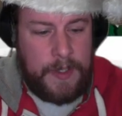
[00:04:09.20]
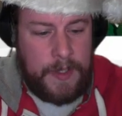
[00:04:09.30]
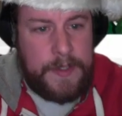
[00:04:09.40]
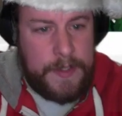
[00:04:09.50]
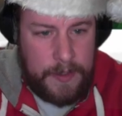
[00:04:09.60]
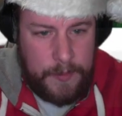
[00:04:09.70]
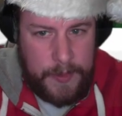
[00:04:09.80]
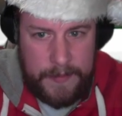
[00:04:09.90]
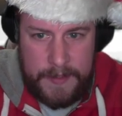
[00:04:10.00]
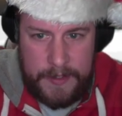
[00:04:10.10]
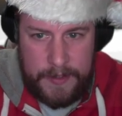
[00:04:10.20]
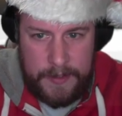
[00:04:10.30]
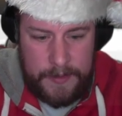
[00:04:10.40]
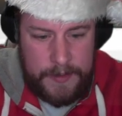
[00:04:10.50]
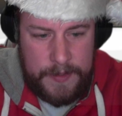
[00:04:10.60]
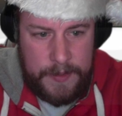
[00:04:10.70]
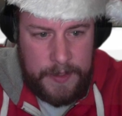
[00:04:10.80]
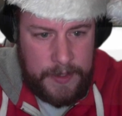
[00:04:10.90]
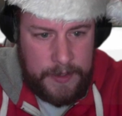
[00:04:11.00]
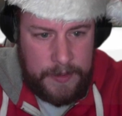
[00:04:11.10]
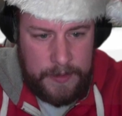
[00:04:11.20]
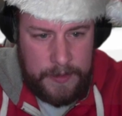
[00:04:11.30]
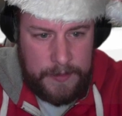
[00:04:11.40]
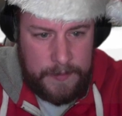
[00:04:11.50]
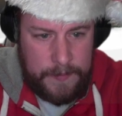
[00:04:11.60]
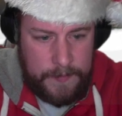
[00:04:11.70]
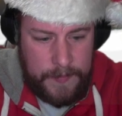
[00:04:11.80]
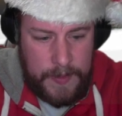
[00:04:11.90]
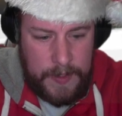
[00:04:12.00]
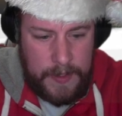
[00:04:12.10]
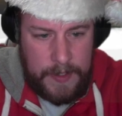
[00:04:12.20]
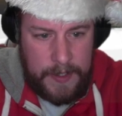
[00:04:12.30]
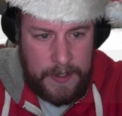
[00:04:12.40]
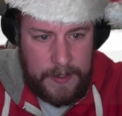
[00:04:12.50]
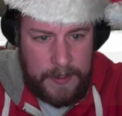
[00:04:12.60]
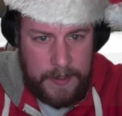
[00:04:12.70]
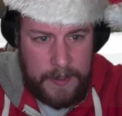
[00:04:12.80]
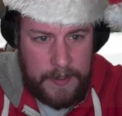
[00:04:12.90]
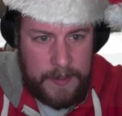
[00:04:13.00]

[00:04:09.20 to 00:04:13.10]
So we have to do sudo kill,